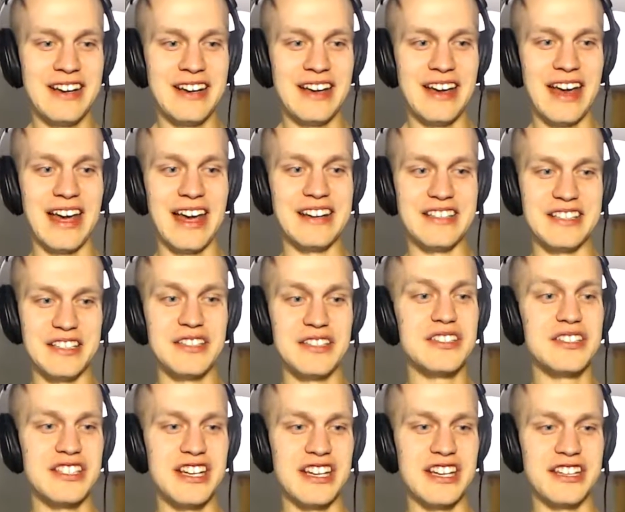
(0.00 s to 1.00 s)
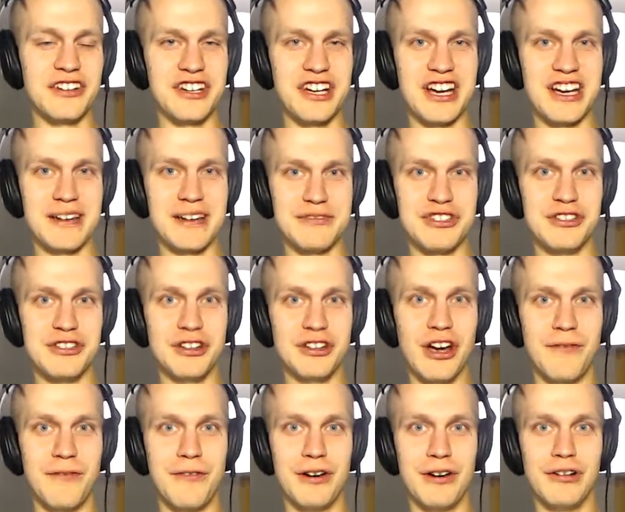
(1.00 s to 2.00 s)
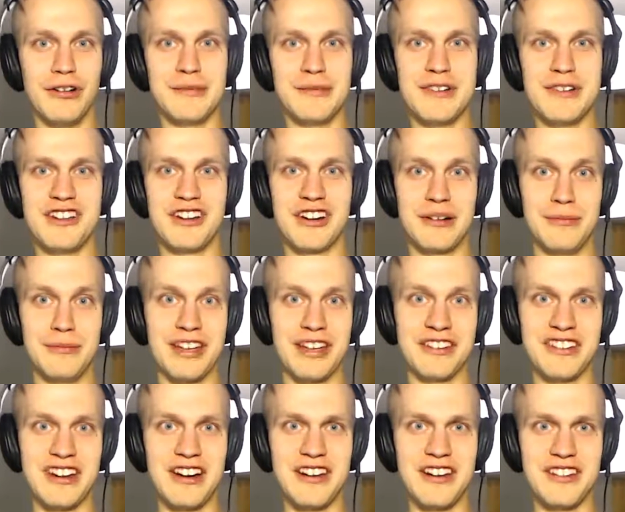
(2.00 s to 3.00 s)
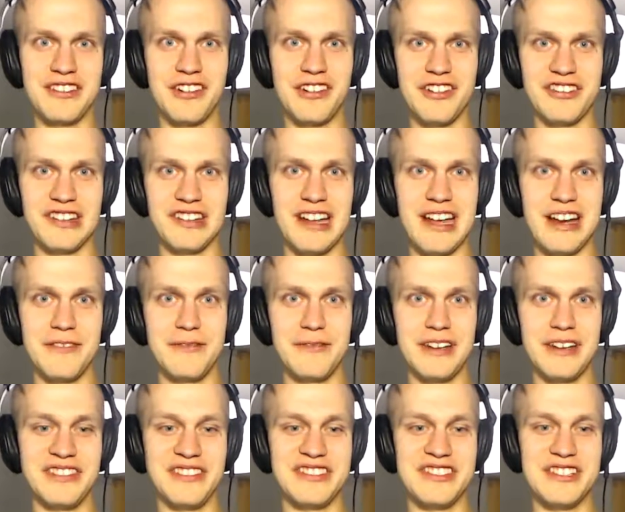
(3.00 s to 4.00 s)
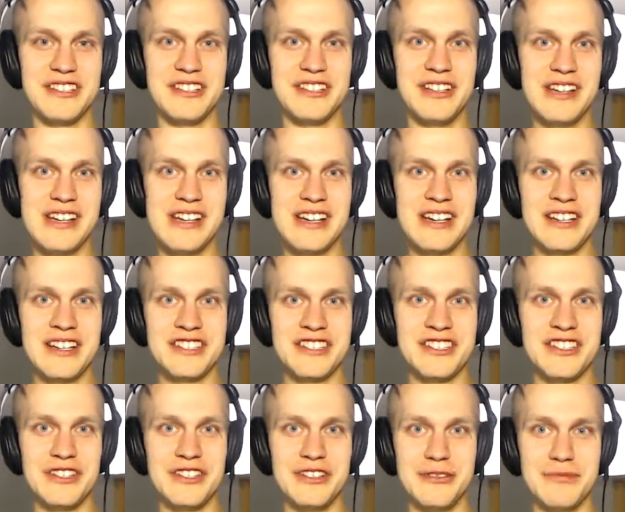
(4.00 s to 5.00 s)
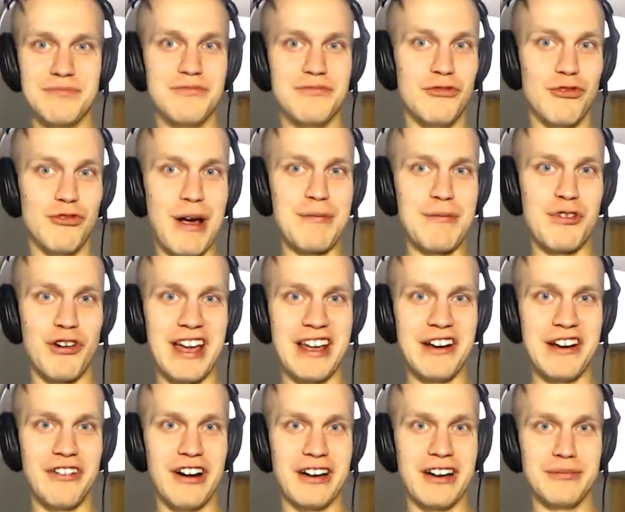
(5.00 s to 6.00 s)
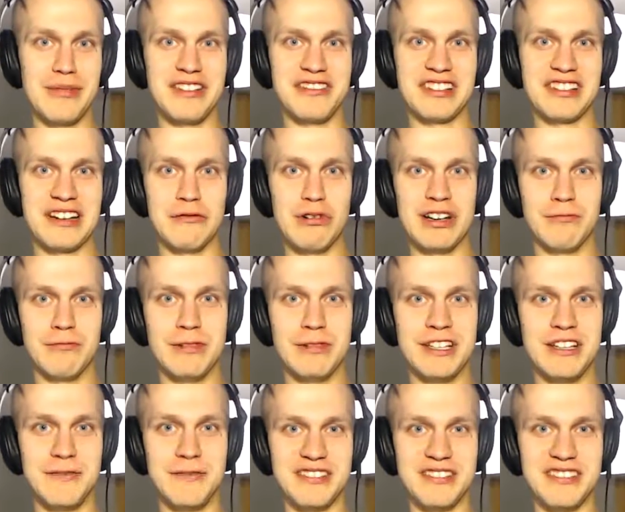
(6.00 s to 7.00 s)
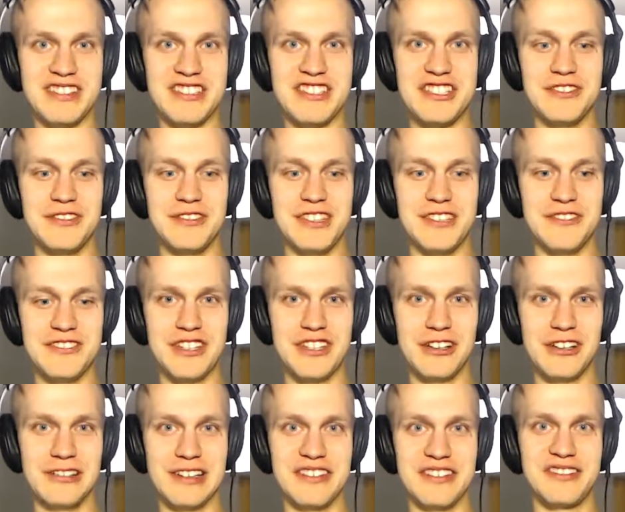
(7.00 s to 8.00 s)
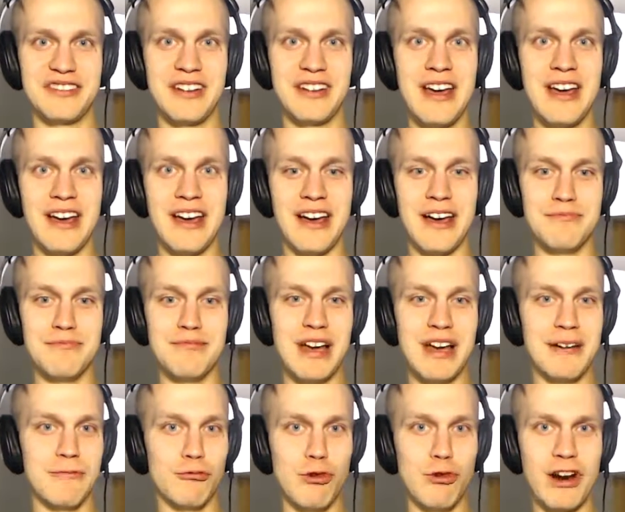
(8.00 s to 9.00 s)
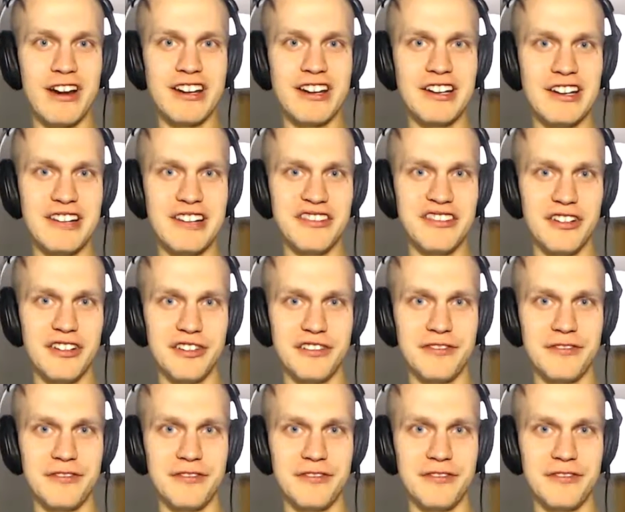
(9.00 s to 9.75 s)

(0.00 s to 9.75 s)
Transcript: and take their time to go through all the material, because there is a lot of things to wrap your head around, basically, with the things that you've told us. Where can the listeners find